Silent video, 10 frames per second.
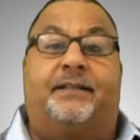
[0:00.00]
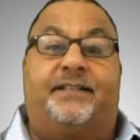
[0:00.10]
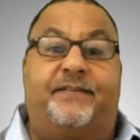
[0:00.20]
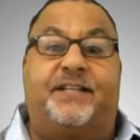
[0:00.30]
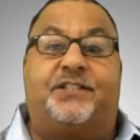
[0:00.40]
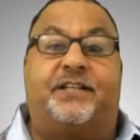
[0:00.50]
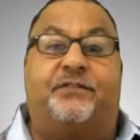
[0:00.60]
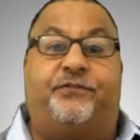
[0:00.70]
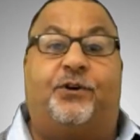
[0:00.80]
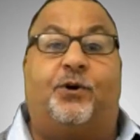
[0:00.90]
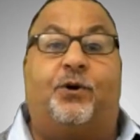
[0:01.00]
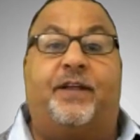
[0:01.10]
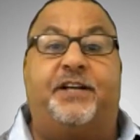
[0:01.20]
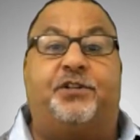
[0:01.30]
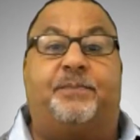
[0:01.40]
divots in the floor,
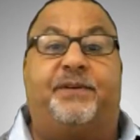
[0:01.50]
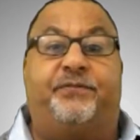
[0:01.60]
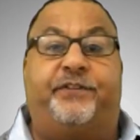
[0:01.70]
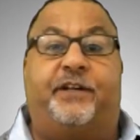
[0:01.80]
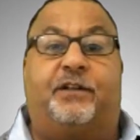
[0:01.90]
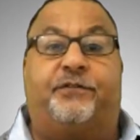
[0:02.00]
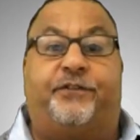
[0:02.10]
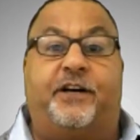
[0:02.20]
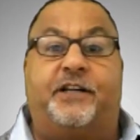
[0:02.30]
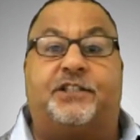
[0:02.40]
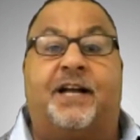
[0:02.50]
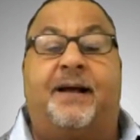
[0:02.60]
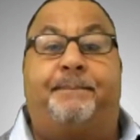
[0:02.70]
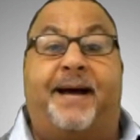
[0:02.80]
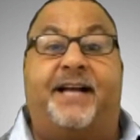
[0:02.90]
they should be filled first,
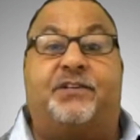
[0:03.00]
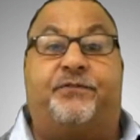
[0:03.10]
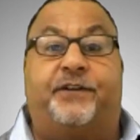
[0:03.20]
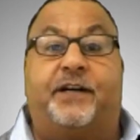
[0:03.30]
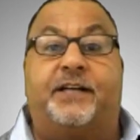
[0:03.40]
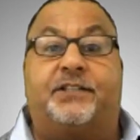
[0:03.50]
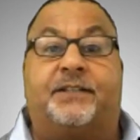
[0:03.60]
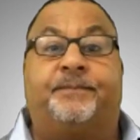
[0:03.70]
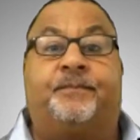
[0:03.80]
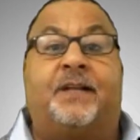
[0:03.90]
patched first,